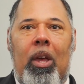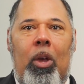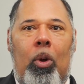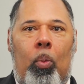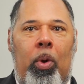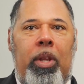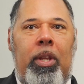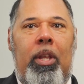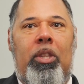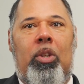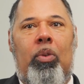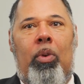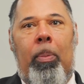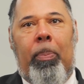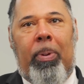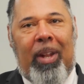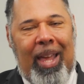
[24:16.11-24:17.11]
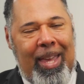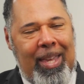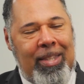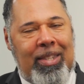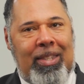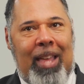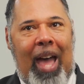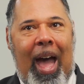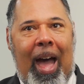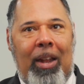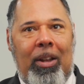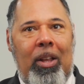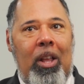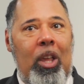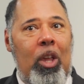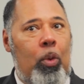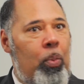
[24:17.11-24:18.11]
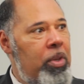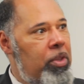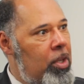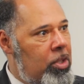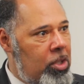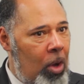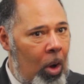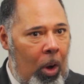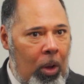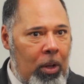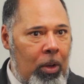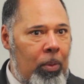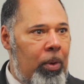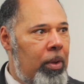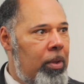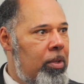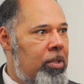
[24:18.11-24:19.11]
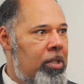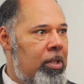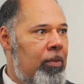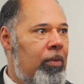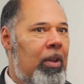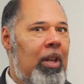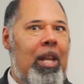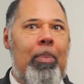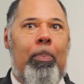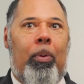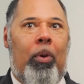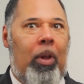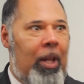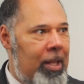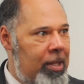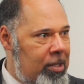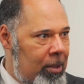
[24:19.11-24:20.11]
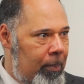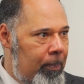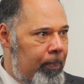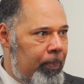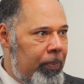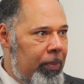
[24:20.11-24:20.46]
we need to replace that with a tolerance of liberalism